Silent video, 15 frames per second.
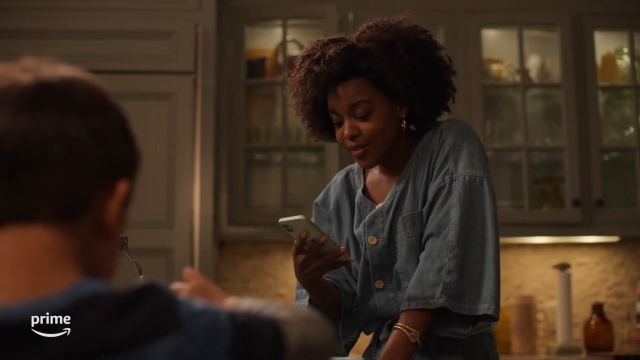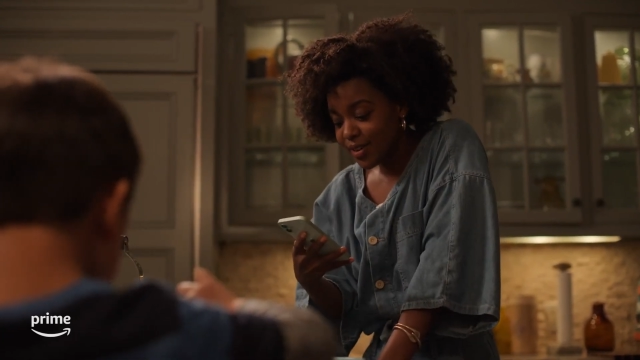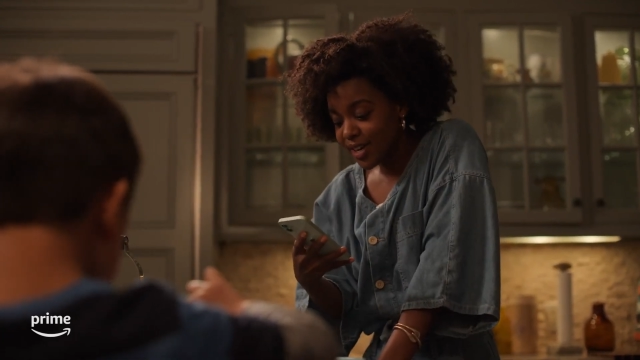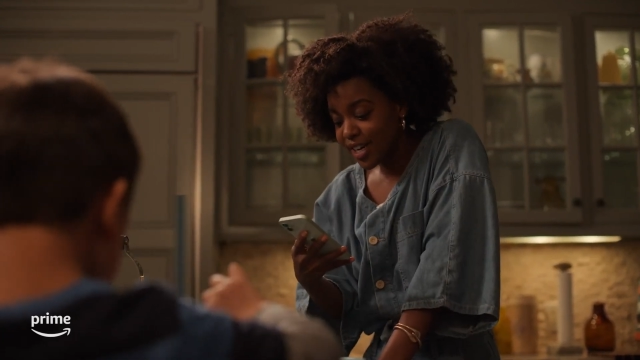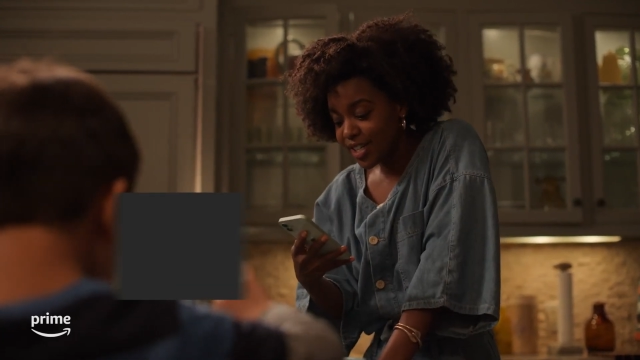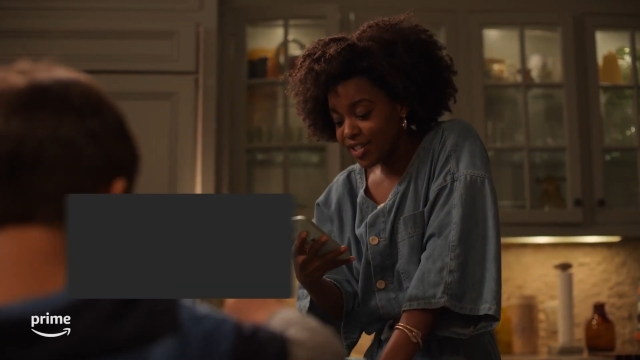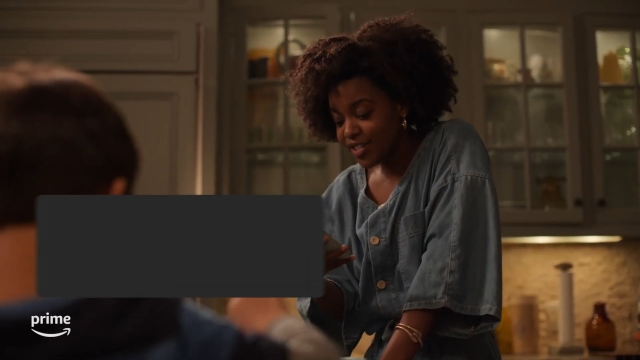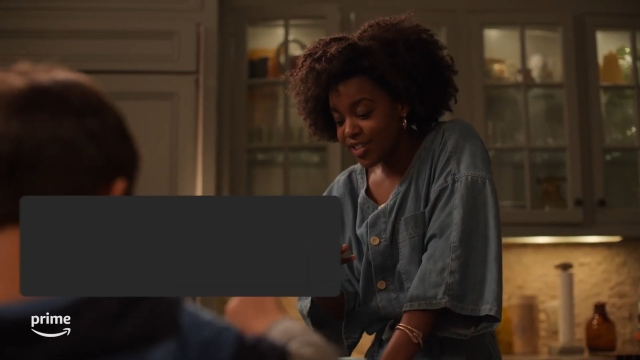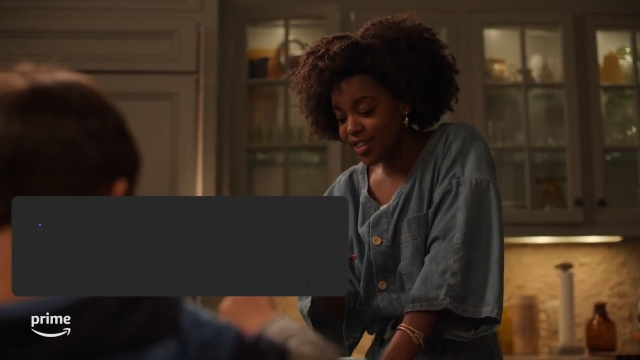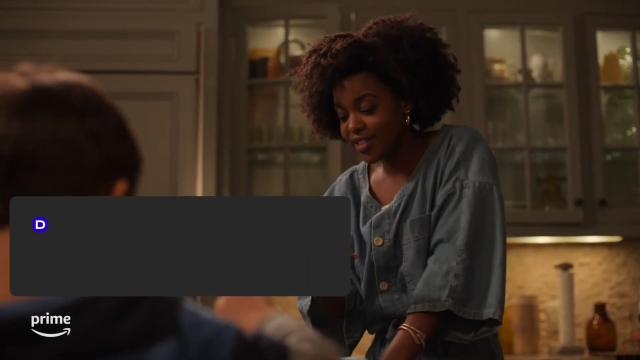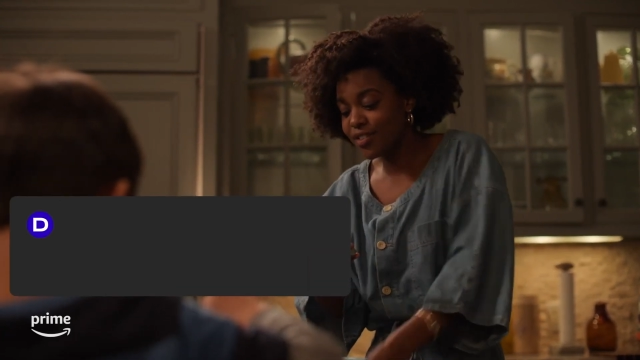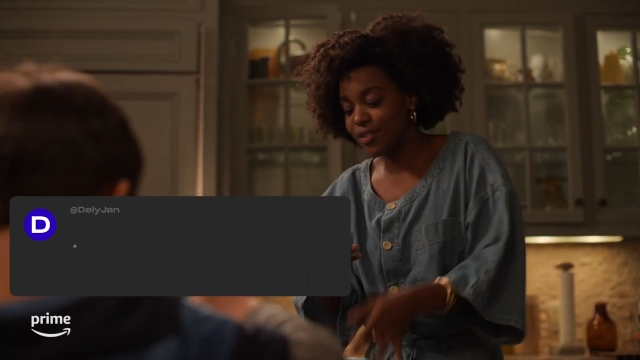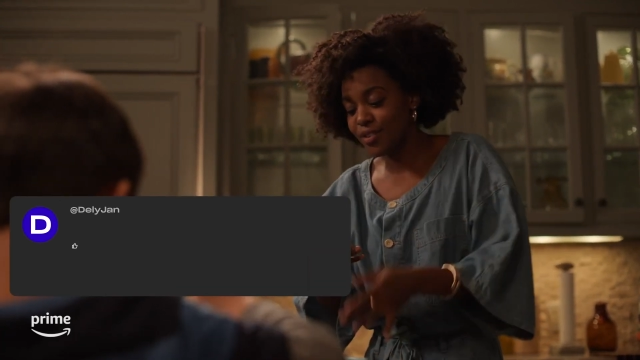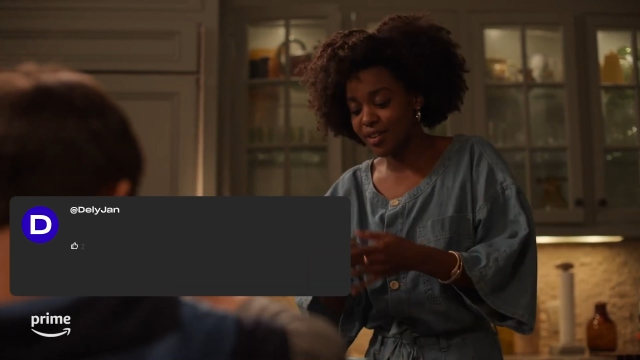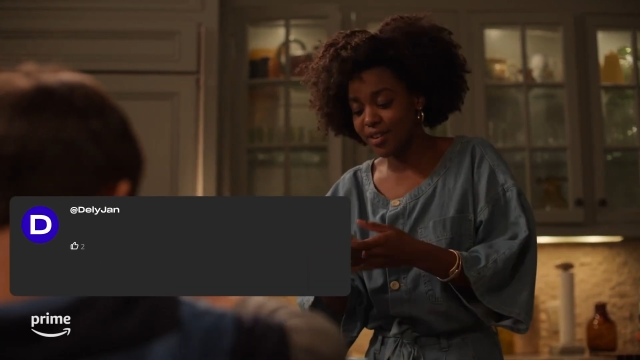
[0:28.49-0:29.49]
Wait, I just
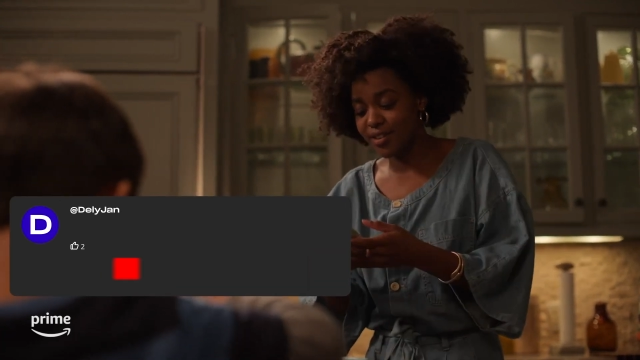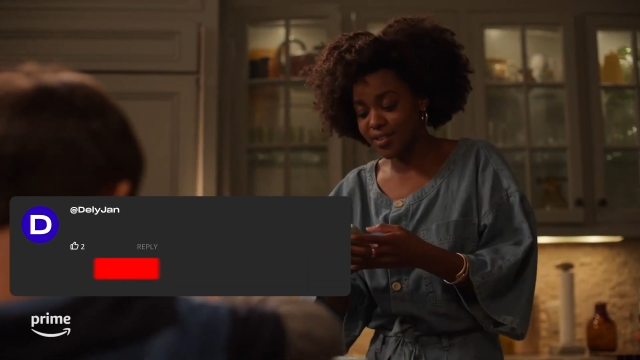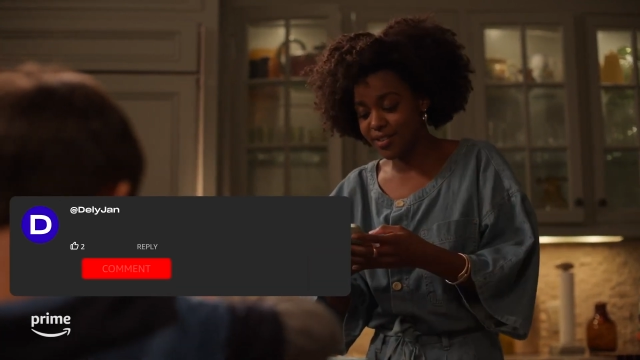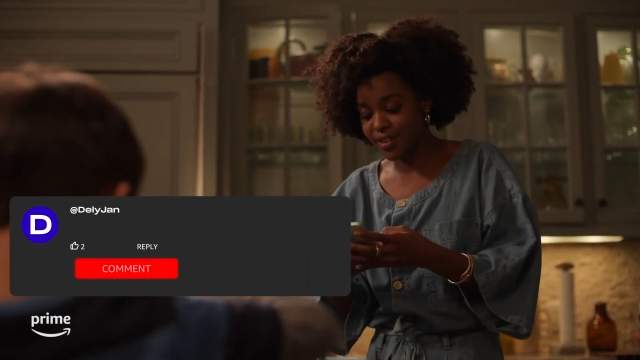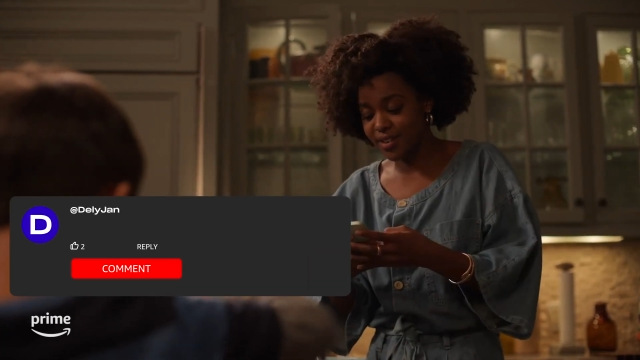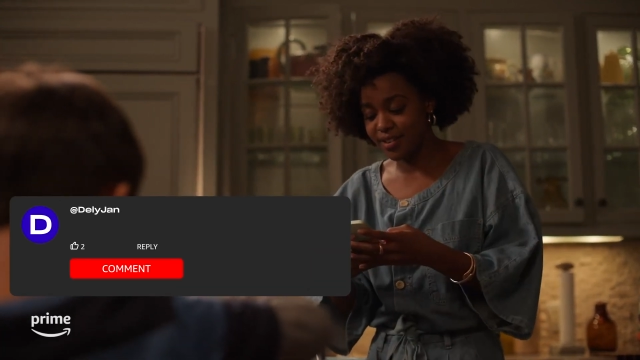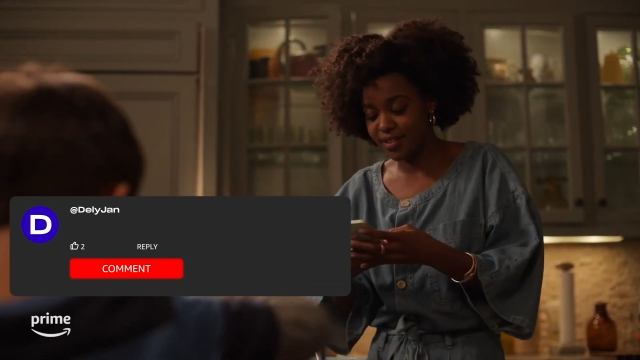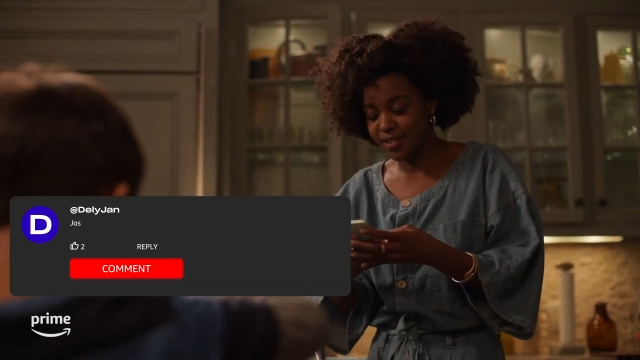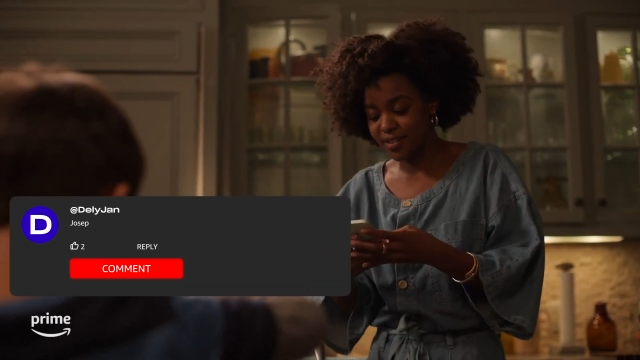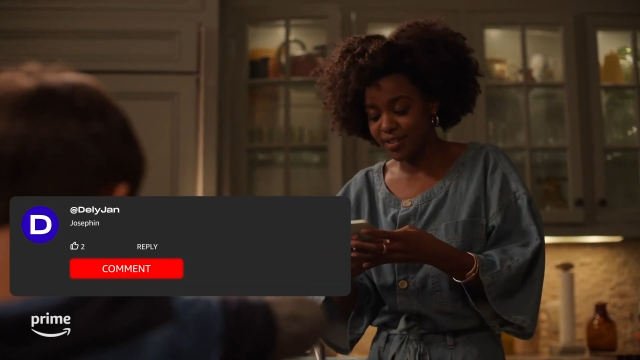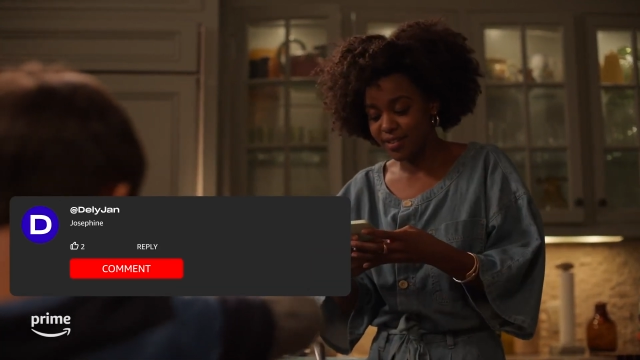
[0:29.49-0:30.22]
texted you her Insta.